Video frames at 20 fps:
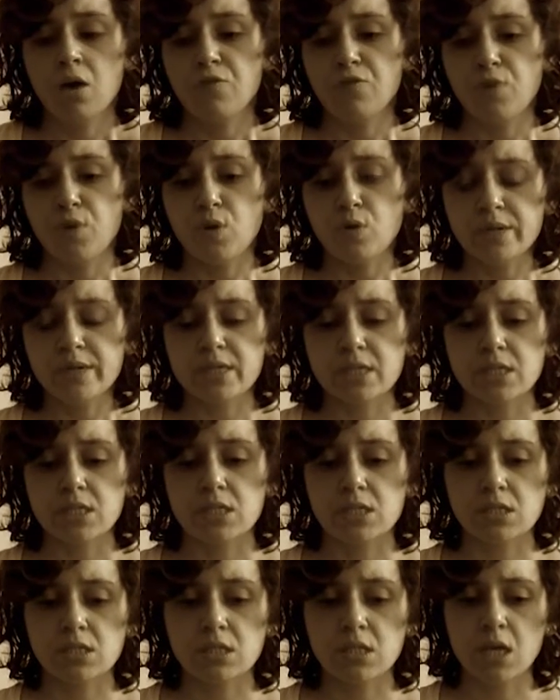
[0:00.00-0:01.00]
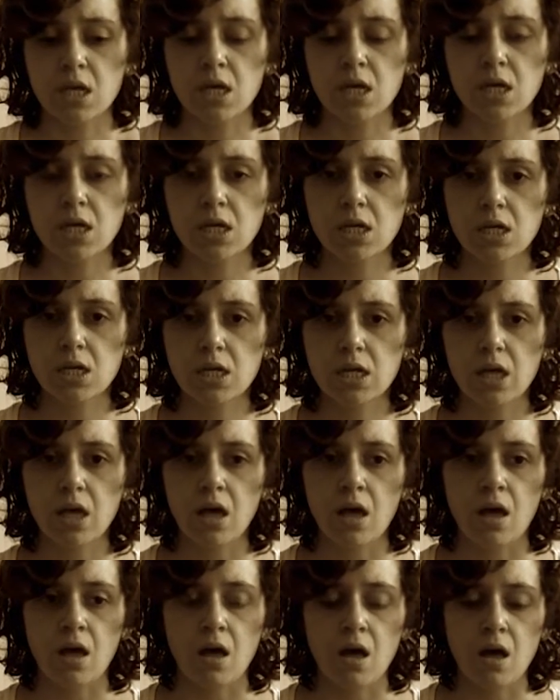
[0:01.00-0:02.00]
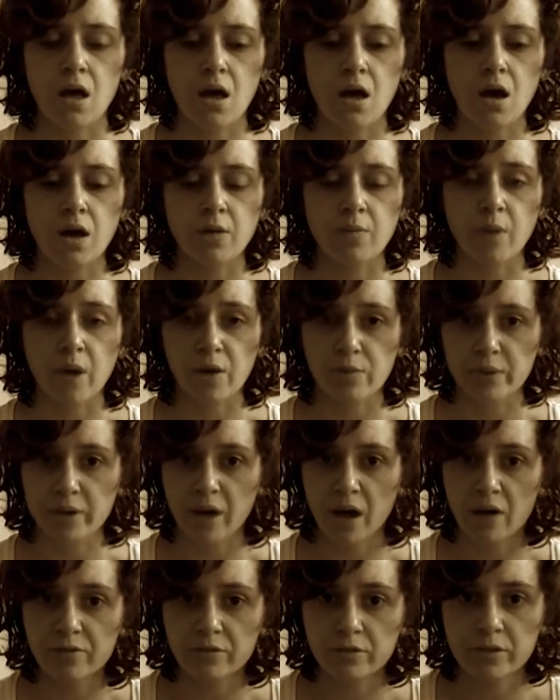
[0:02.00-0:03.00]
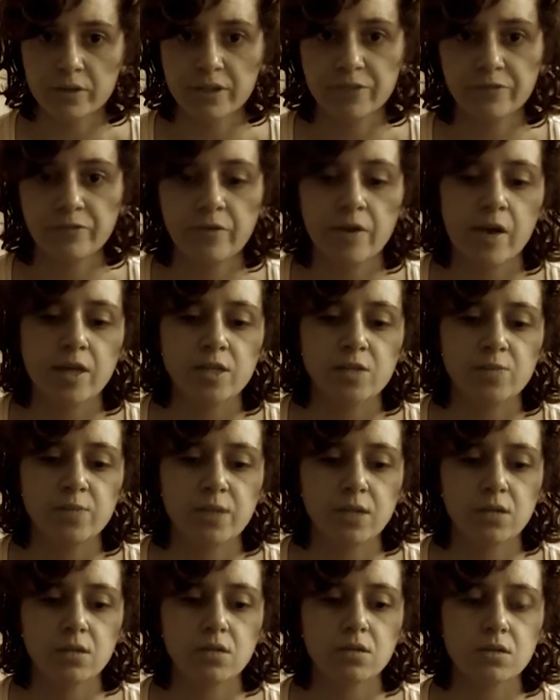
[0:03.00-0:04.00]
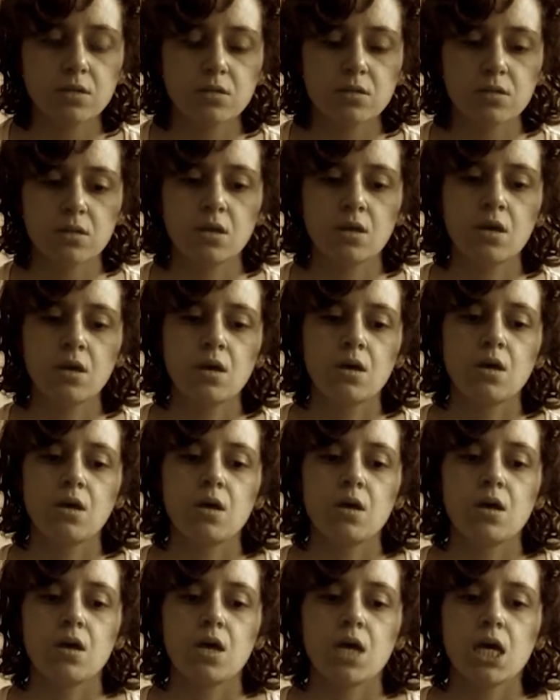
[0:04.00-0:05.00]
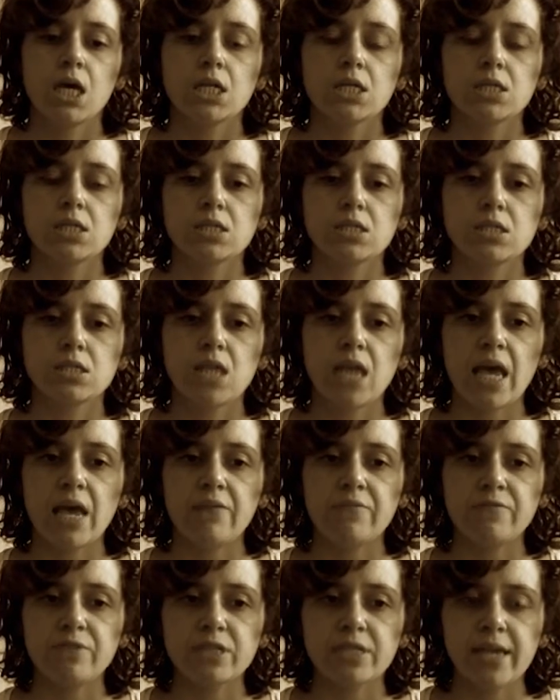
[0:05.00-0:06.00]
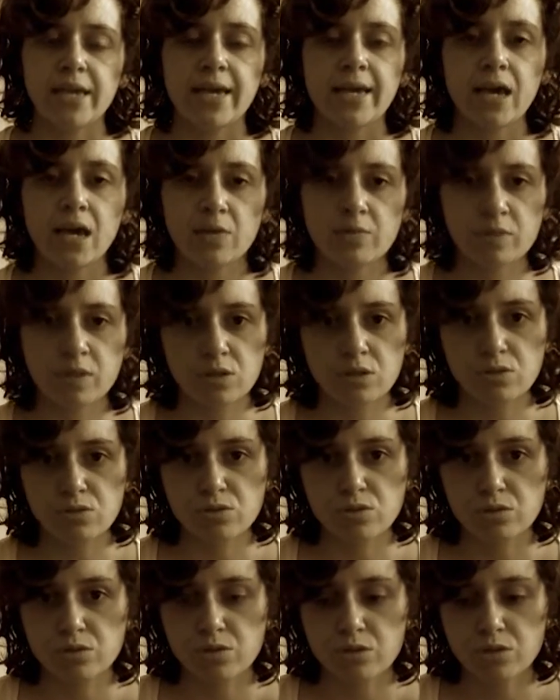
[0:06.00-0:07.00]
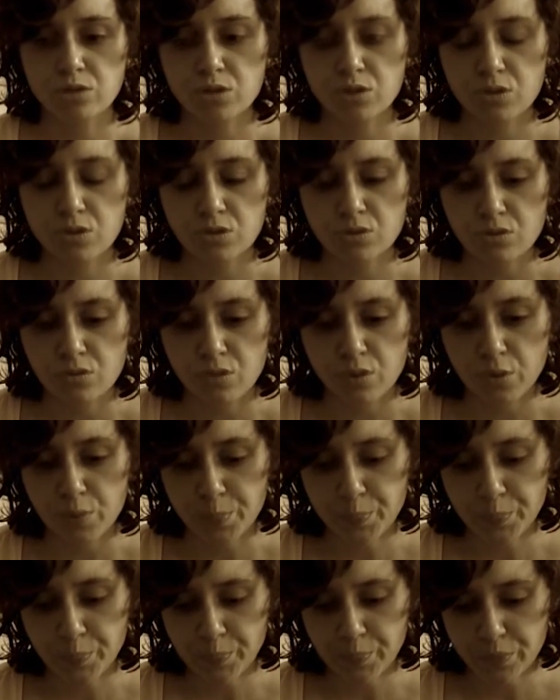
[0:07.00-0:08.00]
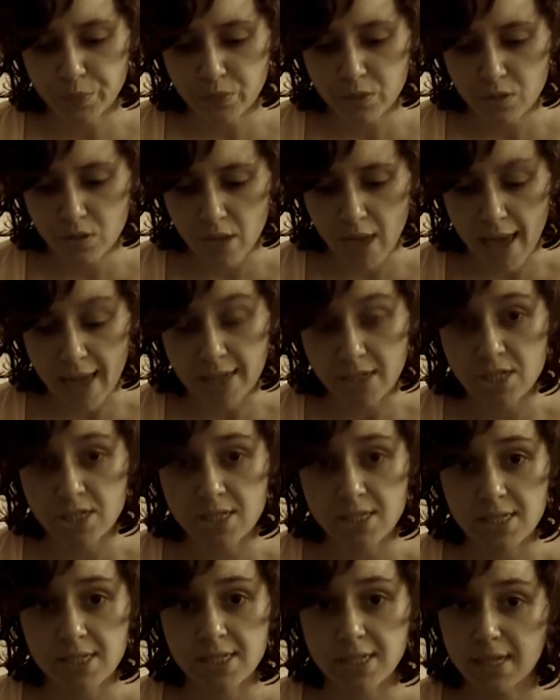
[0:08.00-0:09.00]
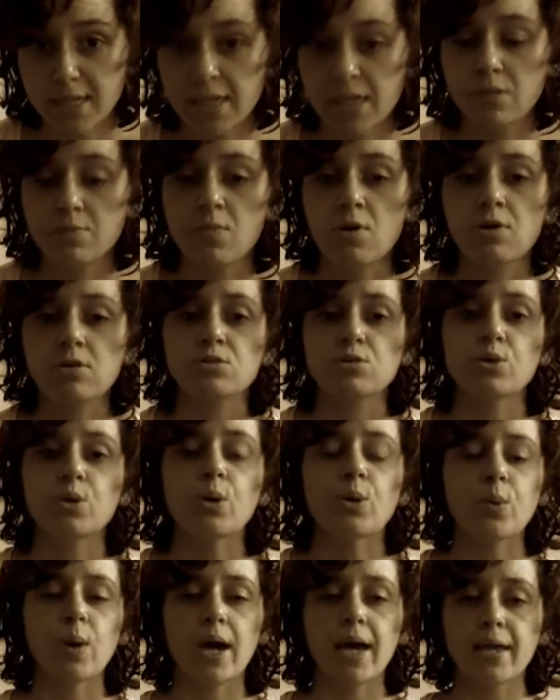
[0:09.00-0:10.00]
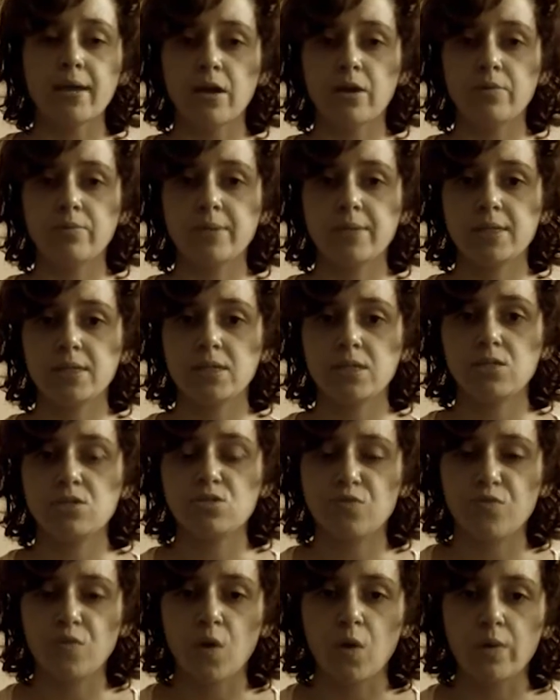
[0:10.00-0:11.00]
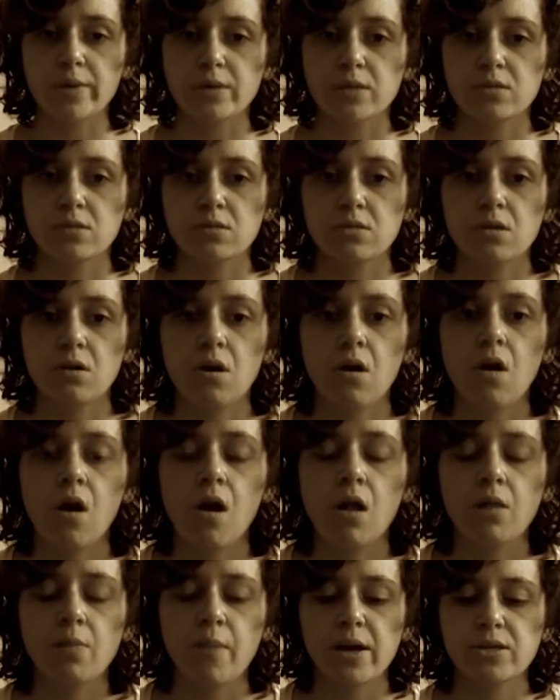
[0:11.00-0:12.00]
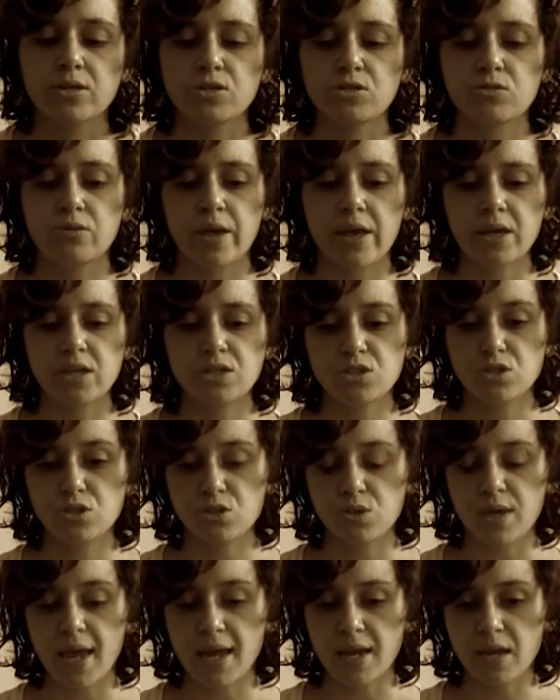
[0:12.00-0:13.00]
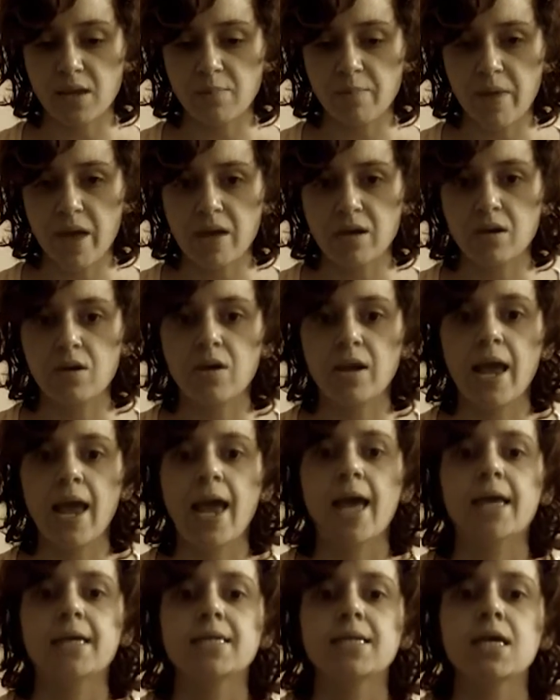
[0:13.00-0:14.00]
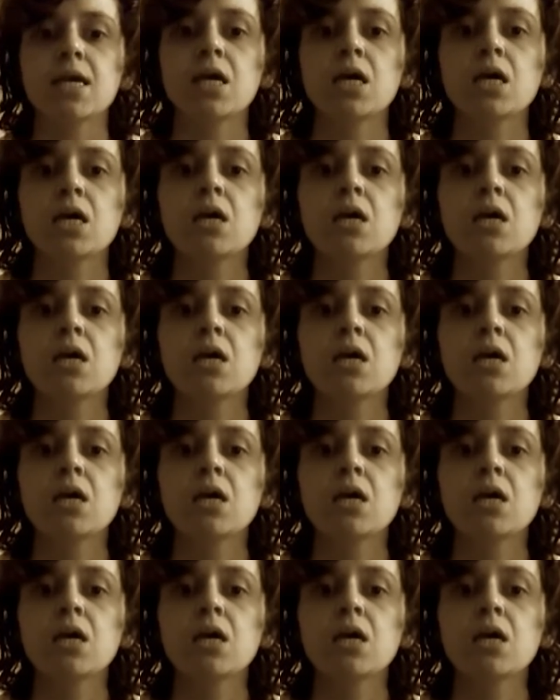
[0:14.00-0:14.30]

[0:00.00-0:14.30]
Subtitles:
focus on my recovery phase, because every day I'm closer to the AGCT in Moscow, and I really need to focus all my strength to getting better and